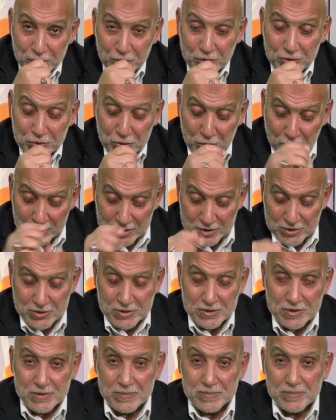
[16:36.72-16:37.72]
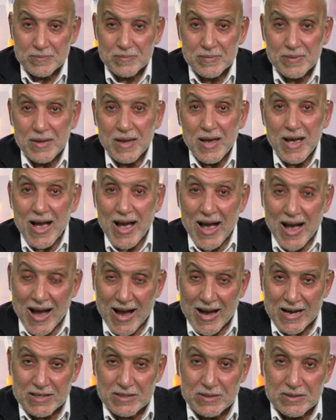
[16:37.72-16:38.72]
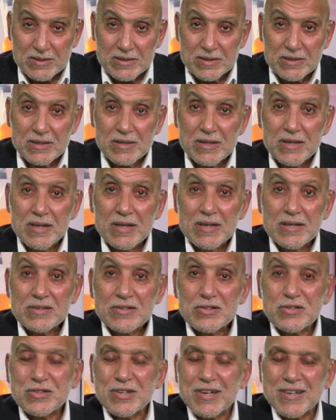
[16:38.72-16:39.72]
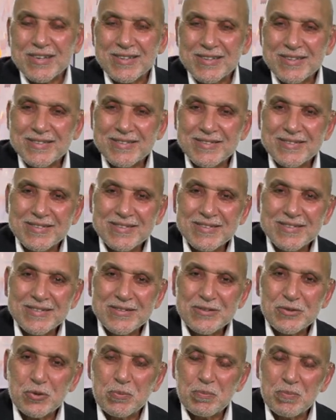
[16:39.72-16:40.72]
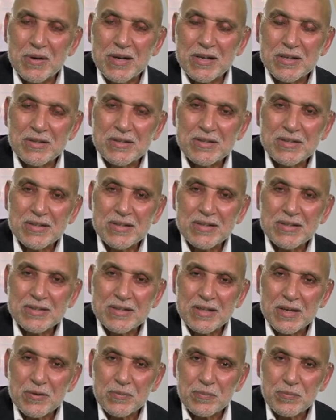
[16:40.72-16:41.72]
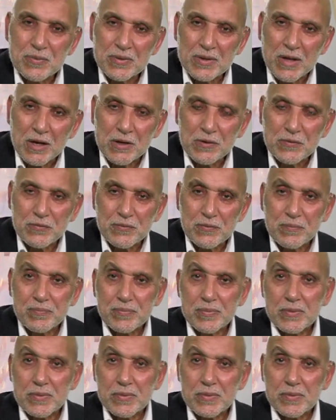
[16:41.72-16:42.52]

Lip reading: So knowledge and struggle to build the life.